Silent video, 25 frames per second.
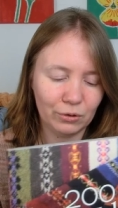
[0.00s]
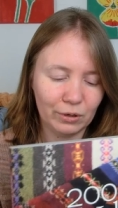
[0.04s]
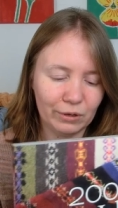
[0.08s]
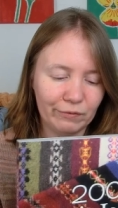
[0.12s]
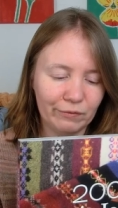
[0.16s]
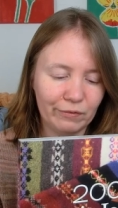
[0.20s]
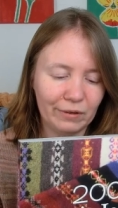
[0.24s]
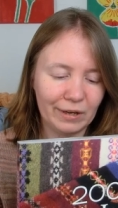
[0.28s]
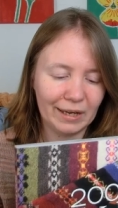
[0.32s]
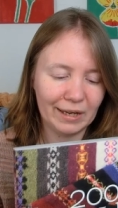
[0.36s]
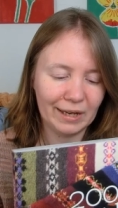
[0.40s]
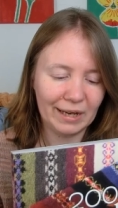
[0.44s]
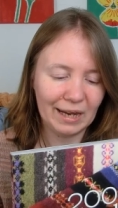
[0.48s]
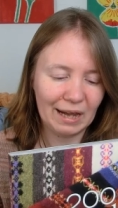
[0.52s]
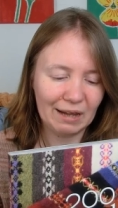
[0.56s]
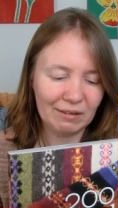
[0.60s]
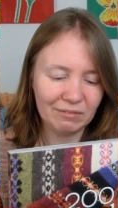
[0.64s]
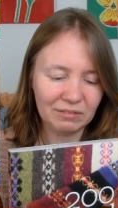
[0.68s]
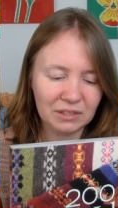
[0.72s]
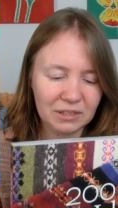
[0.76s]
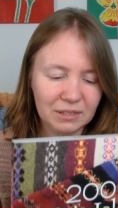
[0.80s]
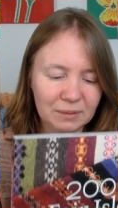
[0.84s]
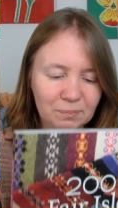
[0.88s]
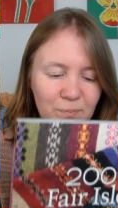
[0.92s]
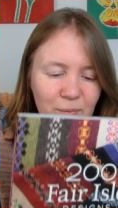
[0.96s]
if I have
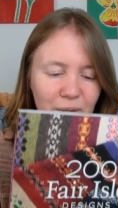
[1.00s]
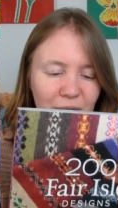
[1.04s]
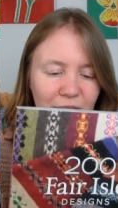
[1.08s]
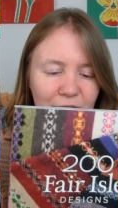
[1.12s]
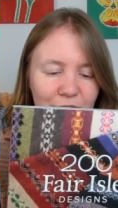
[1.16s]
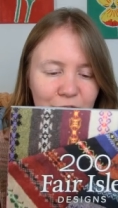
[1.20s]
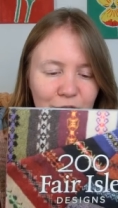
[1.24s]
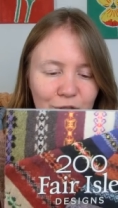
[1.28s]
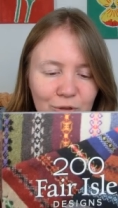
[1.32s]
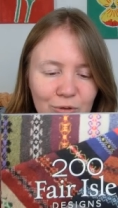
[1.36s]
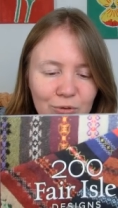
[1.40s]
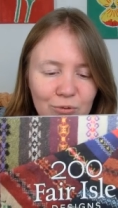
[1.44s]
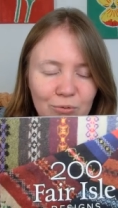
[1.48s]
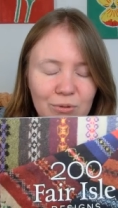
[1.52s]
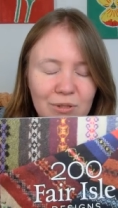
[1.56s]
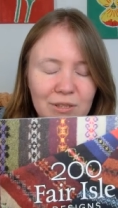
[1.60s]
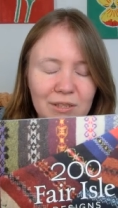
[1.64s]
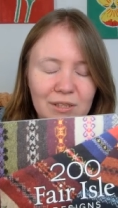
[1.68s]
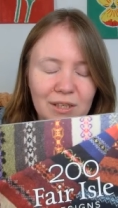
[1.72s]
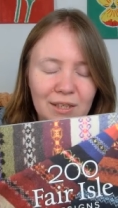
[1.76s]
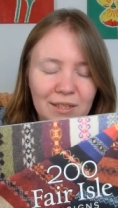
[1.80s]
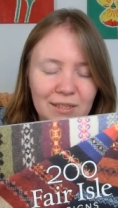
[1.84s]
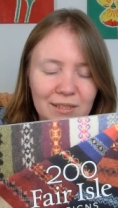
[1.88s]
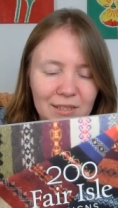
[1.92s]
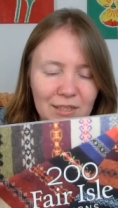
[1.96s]
it in me to
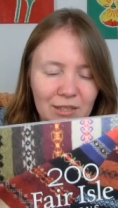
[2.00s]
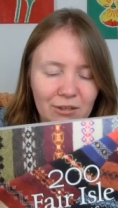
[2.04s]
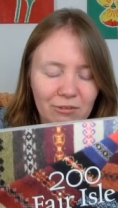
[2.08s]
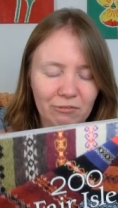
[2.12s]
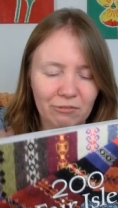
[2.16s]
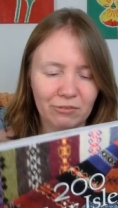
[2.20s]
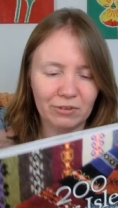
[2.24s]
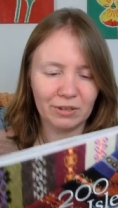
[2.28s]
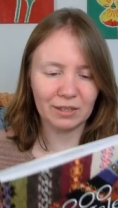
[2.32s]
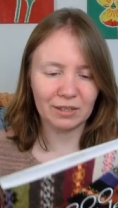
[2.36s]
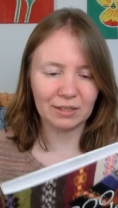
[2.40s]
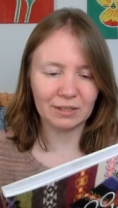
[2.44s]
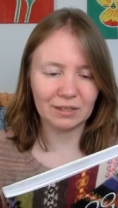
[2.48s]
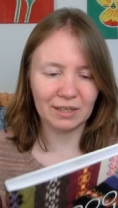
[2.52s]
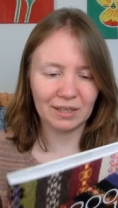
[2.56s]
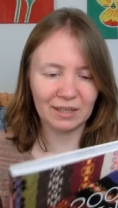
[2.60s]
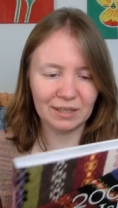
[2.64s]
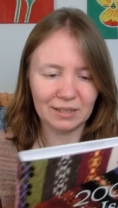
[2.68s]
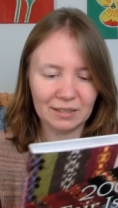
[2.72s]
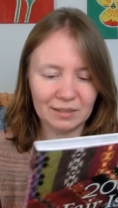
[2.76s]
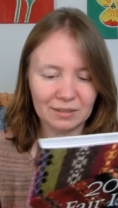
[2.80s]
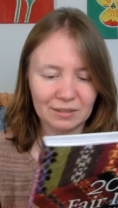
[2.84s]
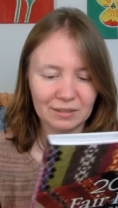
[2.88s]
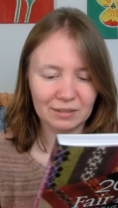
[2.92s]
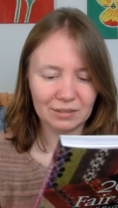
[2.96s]
design something that
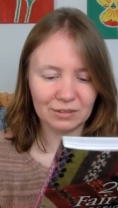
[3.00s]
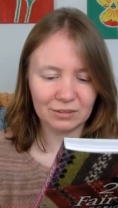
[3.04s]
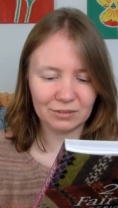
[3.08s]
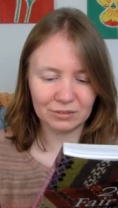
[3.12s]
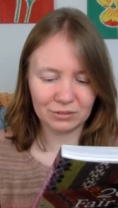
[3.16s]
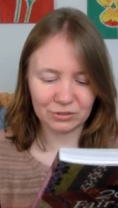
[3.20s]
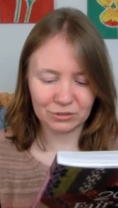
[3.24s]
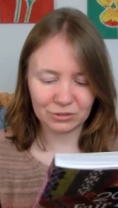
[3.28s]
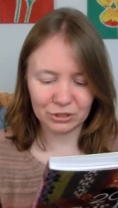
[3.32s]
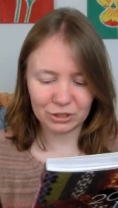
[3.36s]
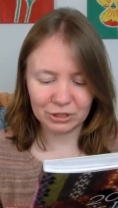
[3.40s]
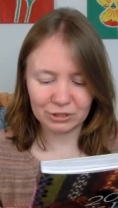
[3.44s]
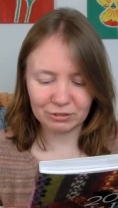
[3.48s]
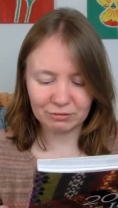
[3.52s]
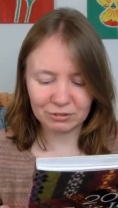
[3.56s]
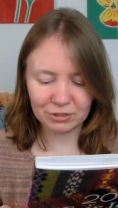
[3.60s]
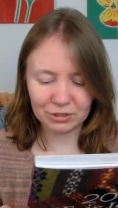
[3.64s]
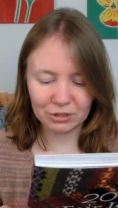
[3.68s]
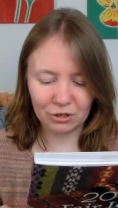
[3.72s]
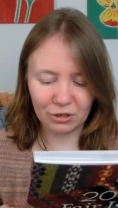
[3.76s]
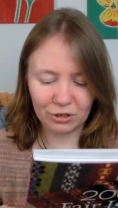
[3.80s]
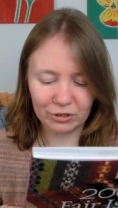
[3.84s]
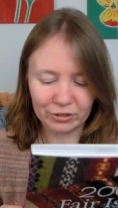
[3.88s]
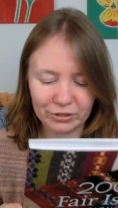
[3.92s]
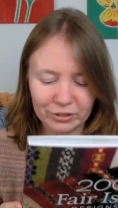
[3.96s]
shifts
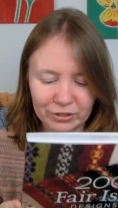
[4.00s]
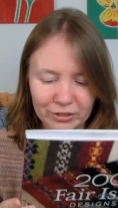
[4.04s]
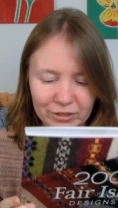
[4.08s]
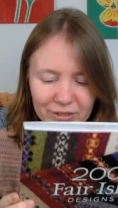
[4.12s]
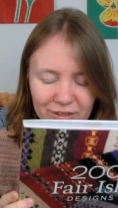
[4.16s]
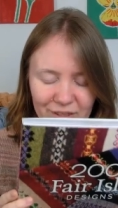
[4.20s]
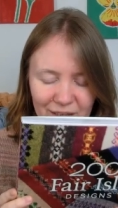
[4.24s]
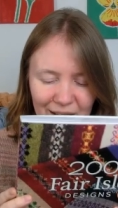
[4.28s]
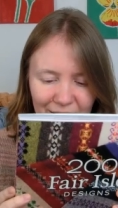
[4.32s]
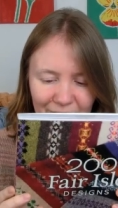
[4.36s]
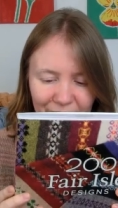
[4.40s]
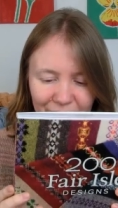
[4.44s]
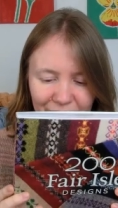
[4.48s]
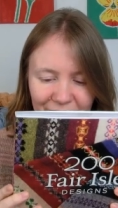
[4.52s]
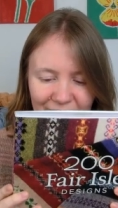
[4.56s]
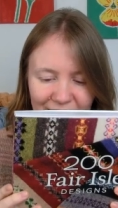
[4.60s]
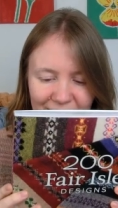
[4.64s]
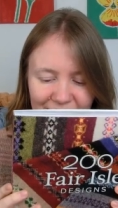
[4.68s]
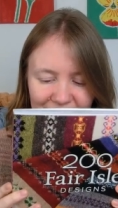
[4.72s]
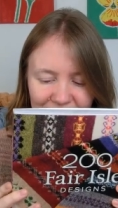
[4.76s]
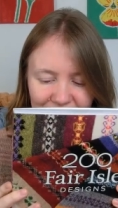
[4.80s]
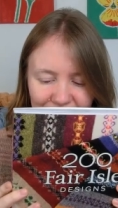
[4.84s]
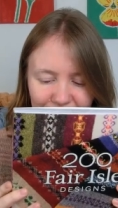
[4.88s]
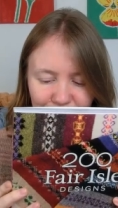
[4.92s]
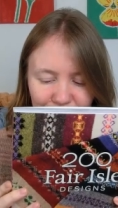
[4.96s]
color that
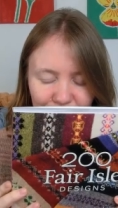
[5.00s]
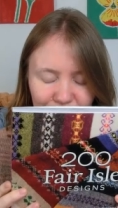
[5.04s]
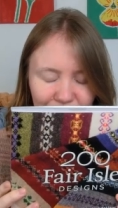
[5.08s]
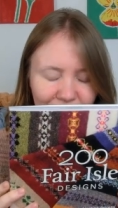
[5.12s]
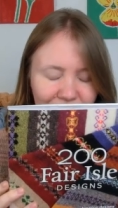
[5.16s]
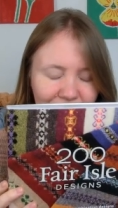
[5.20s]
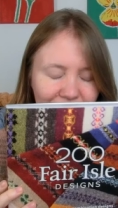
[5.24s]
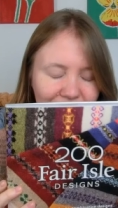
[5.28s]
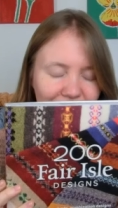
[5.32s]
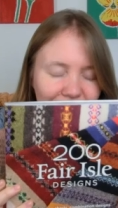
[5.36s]
fast, but